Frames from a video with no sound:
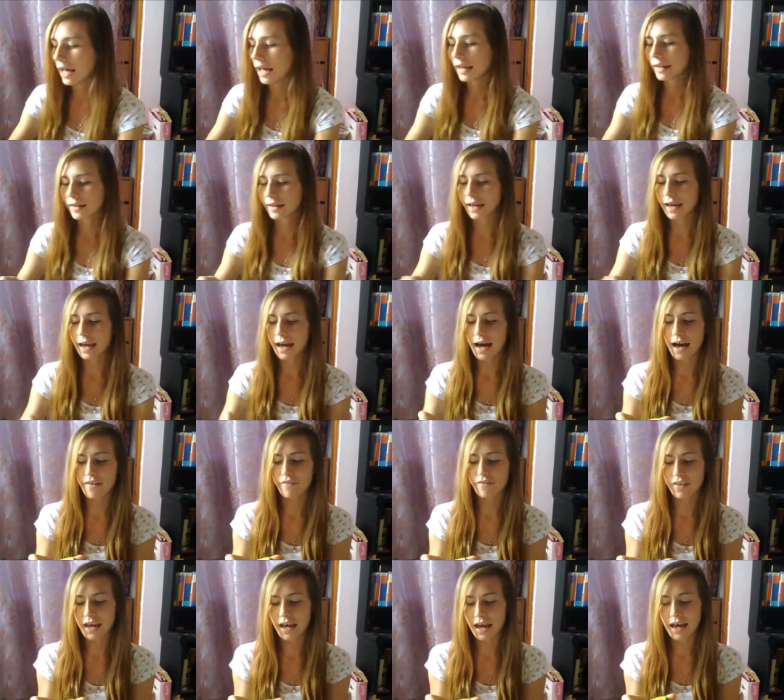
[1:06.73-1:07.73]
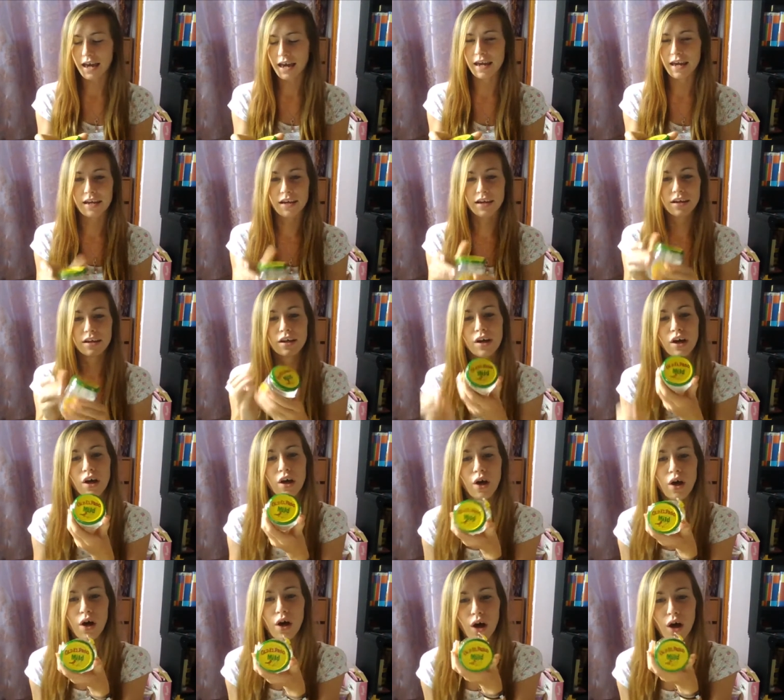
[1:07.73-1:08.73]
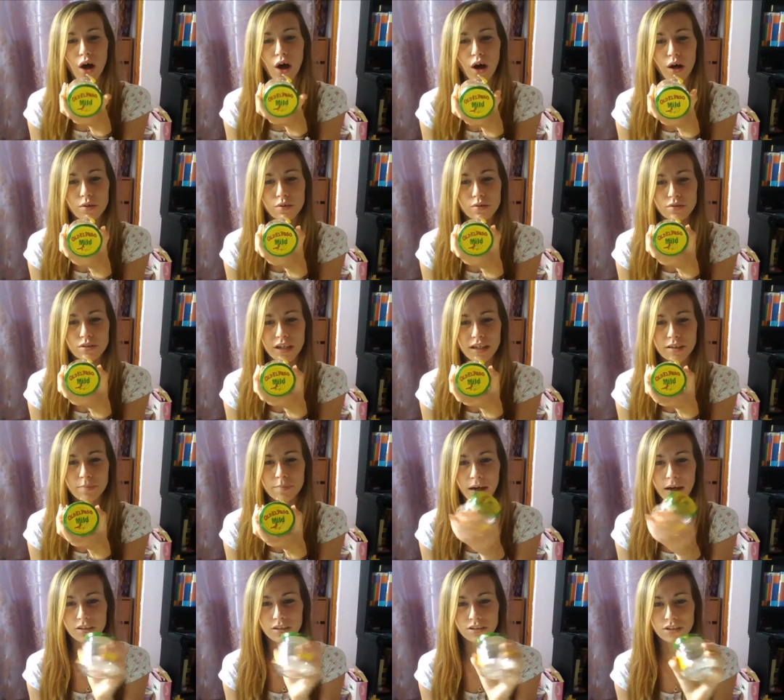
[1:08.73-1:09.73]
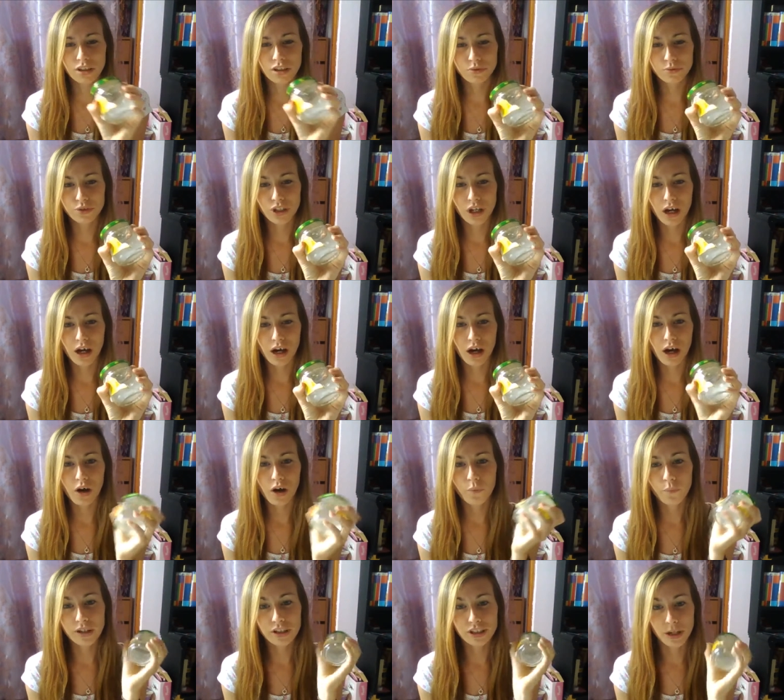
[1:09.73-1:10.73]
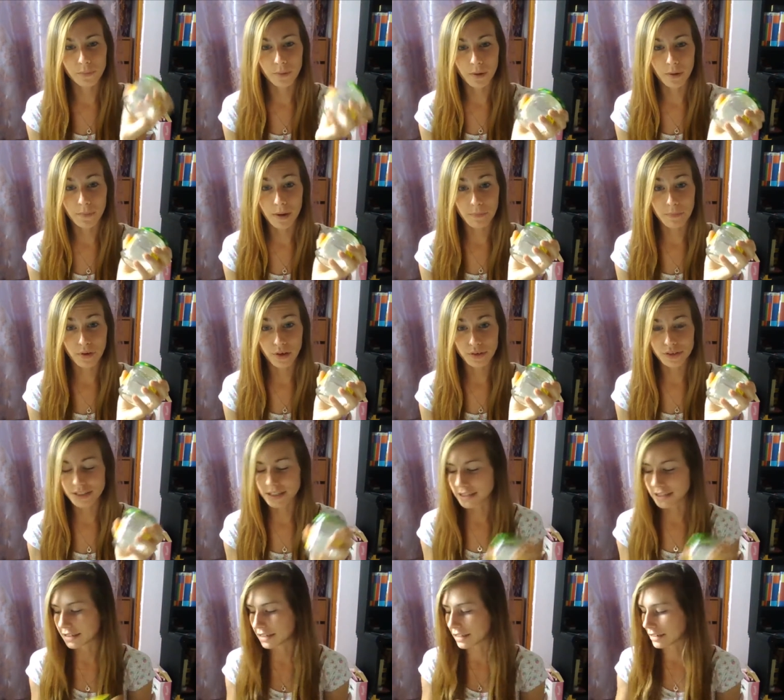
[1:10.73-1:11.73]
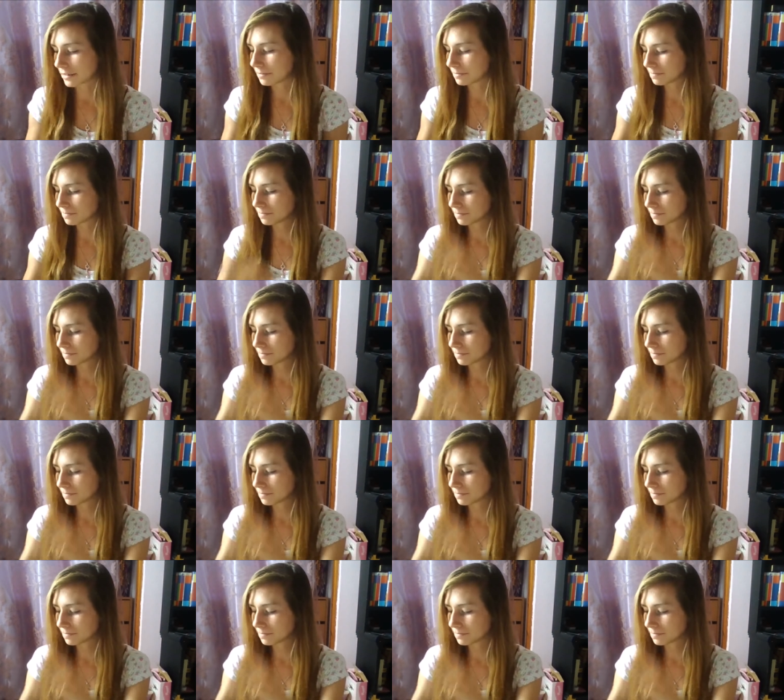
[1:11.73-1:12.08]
And I have a old El Paso jar, which I put my protein in.